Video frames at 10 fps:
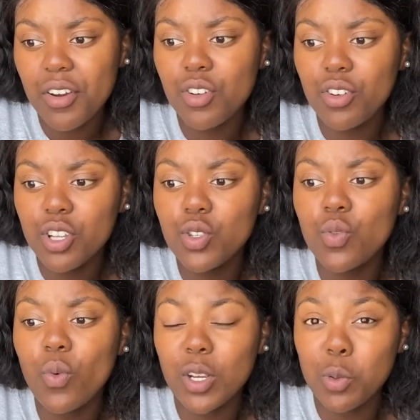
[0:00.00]
You need to
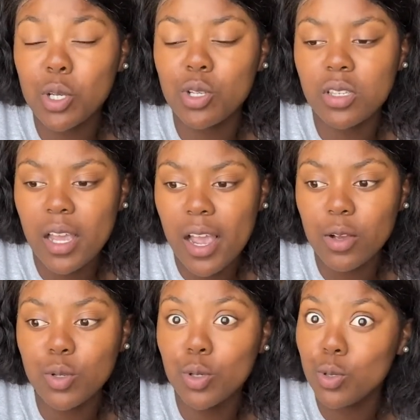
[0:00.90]
watch what you say. I
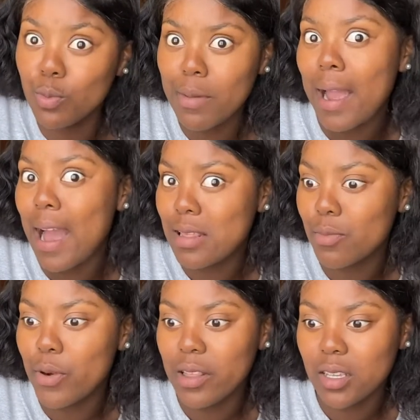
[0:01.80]
was talking to my other
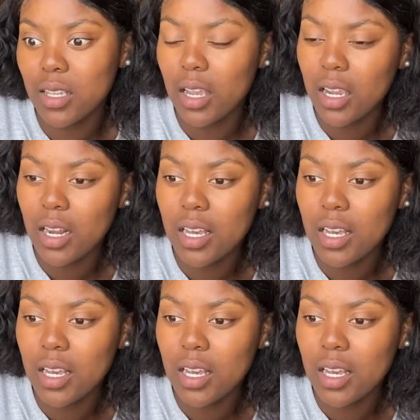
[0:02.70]
brother, Sakila.